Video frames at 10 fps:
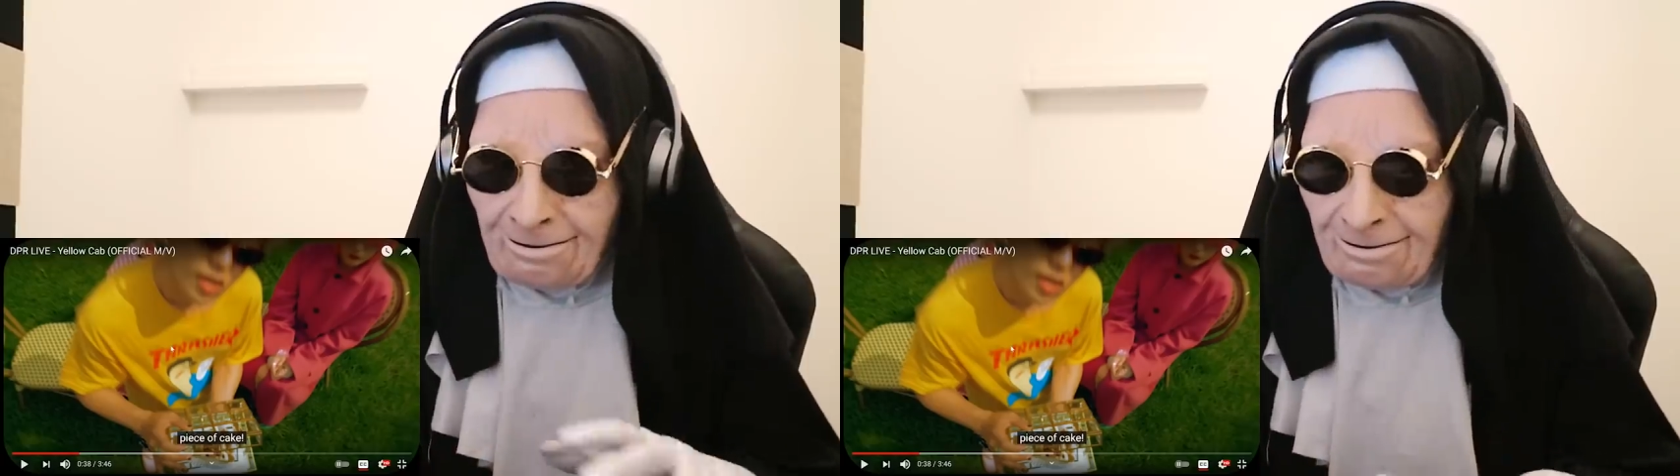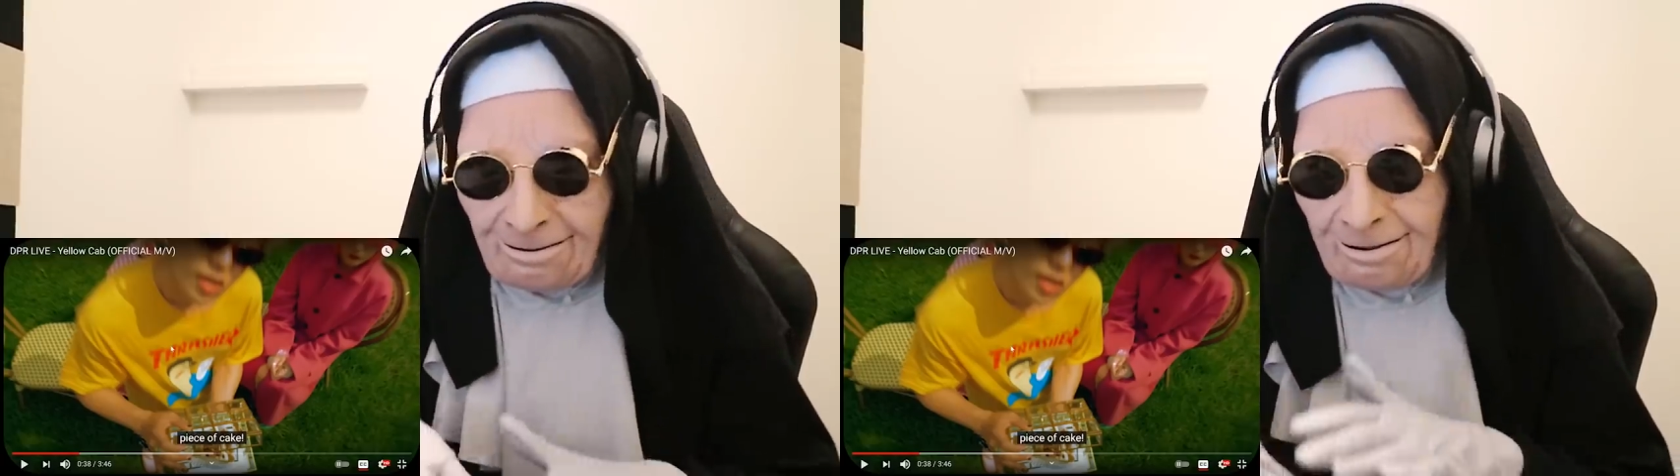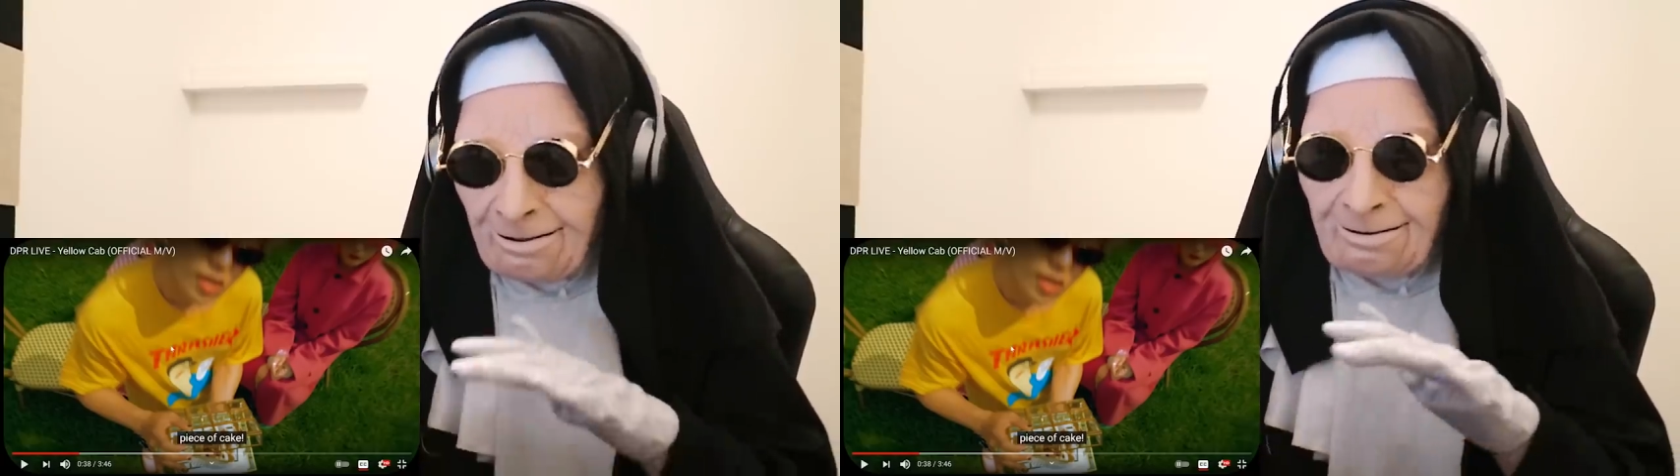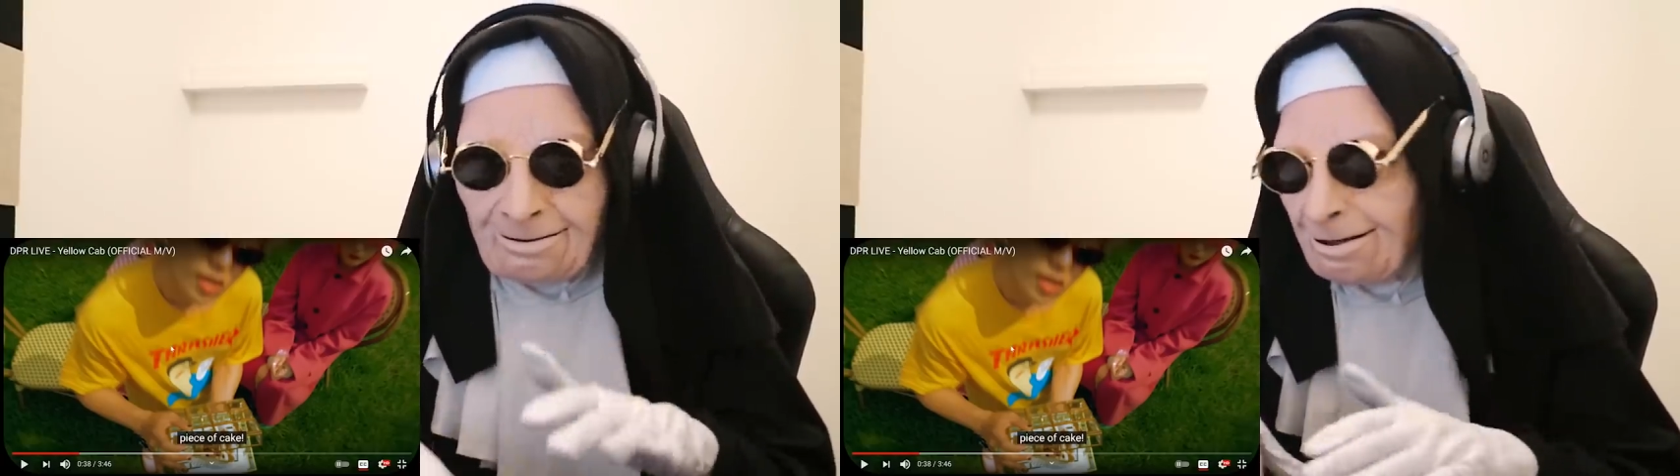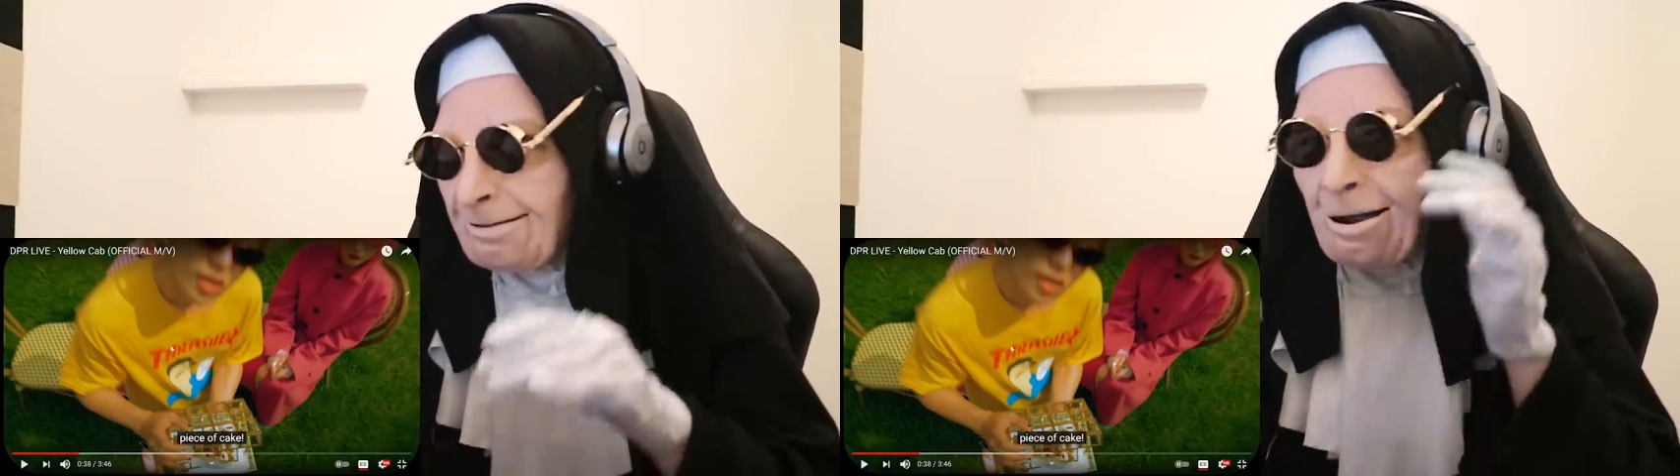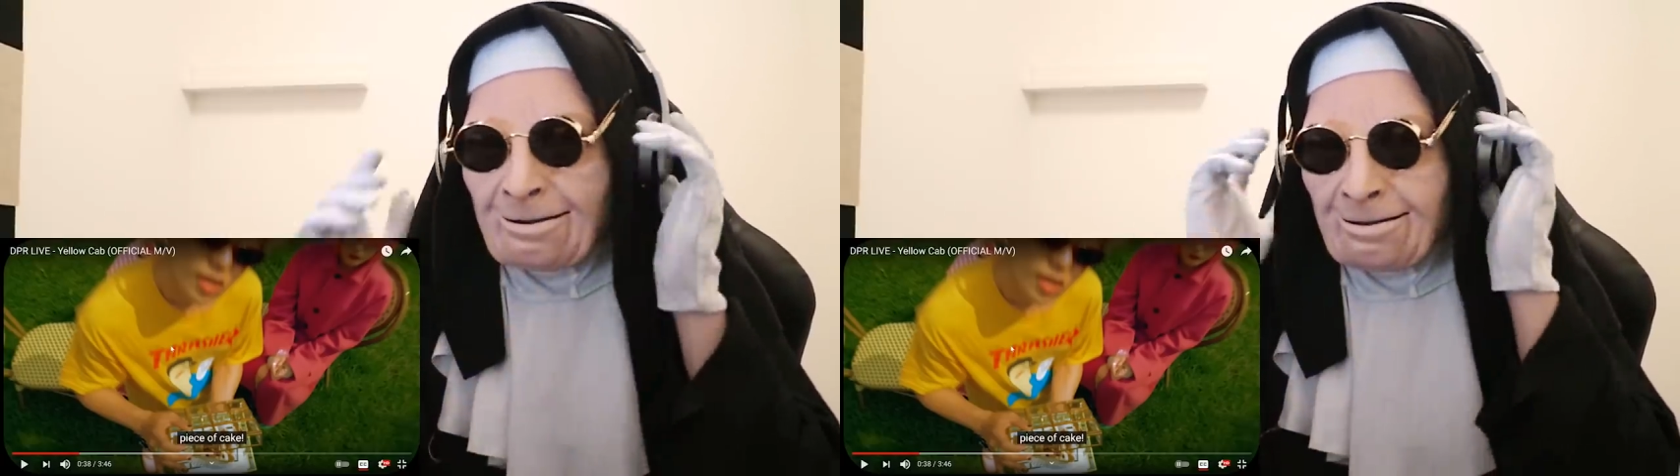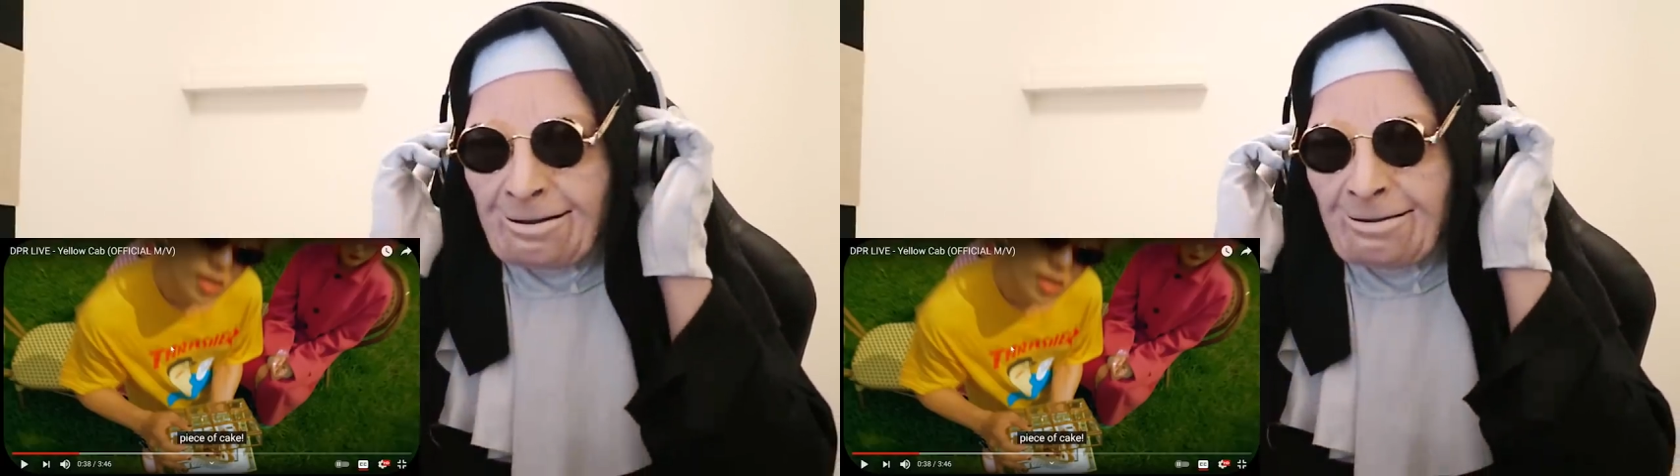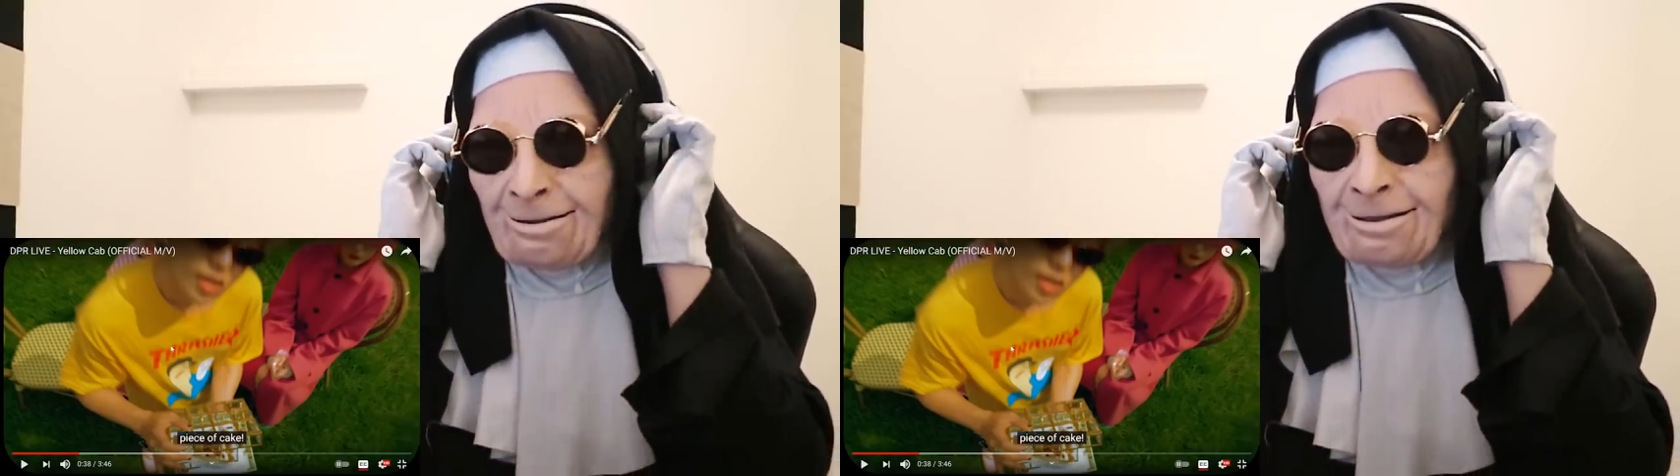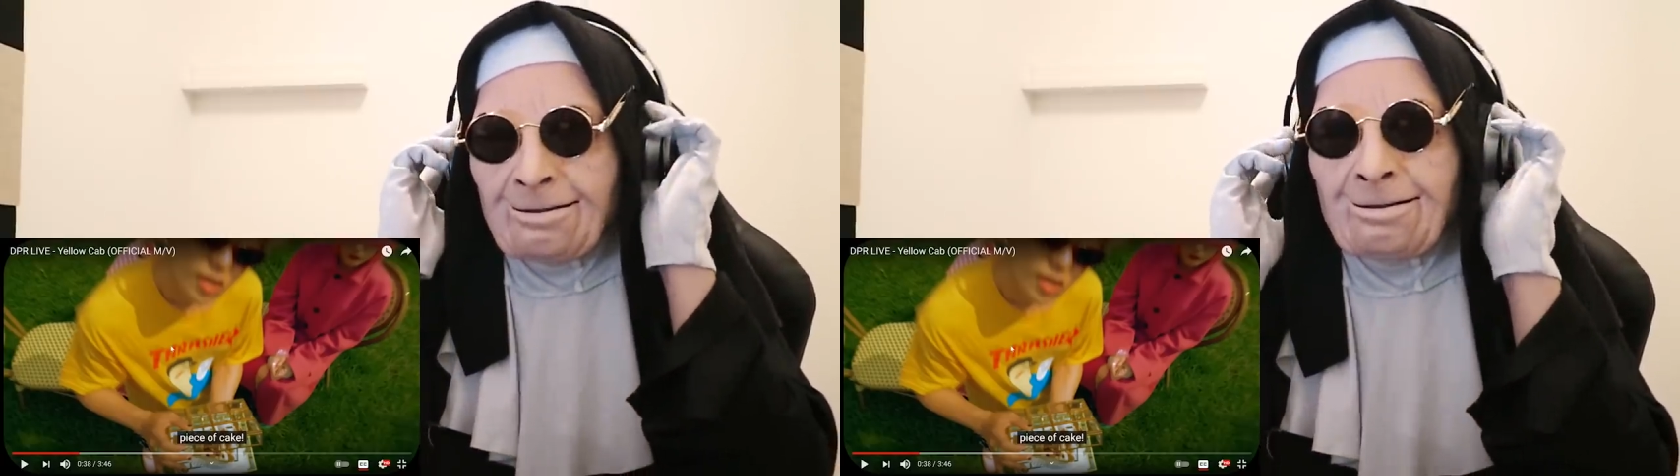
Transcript: with the scratches and, you know what I'm saying,